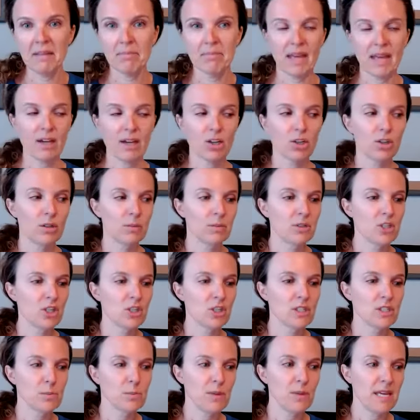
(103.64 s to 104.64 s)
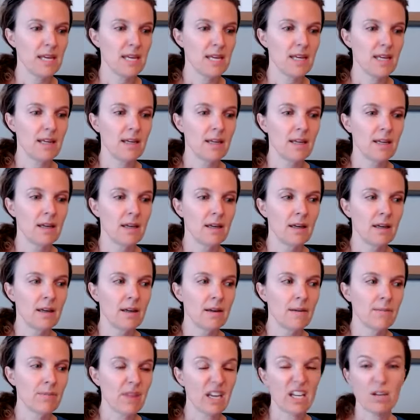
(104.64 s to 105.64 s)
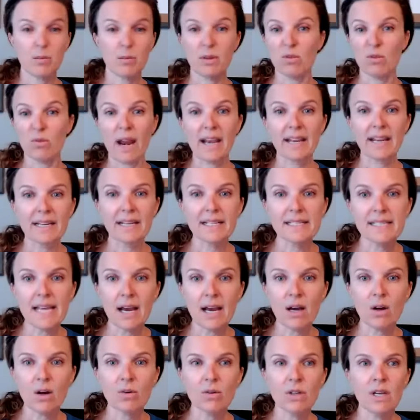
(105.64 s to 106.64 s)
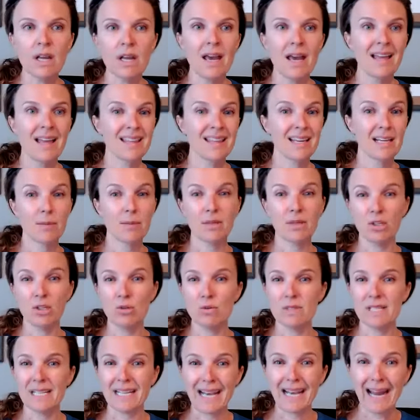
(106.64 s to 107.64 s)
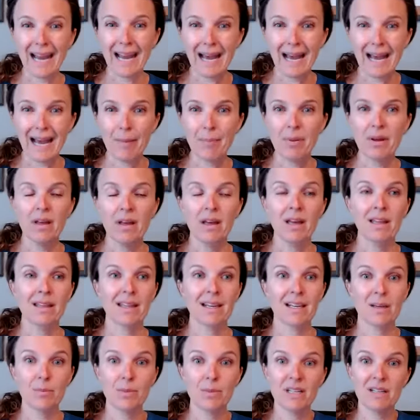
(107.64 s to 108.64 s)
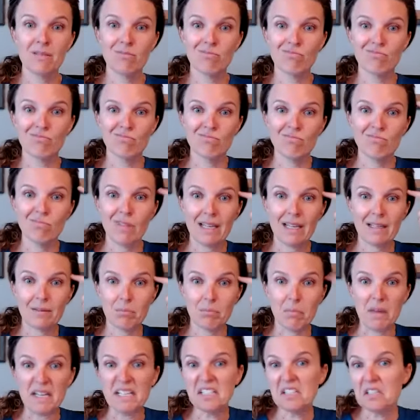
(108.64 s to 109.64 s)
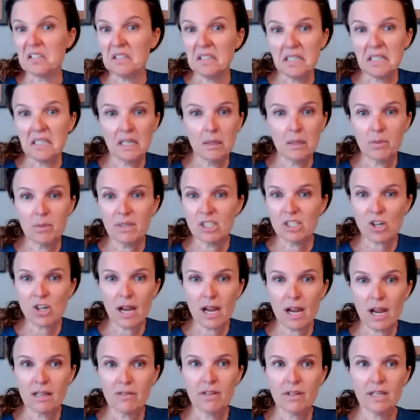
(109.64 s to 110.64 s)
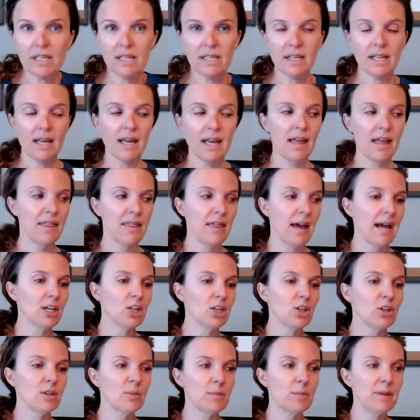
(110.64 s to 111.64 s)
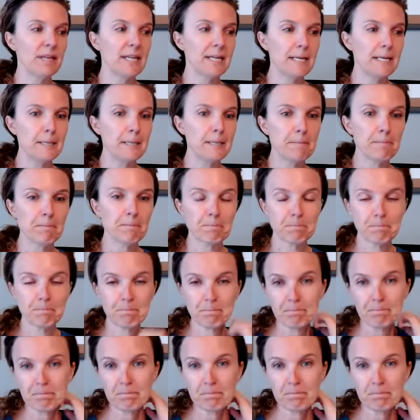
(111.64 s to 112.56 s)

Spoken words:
right? That could be writing it down. That could be using an app. That could be like mentally keeping track of it. That could be,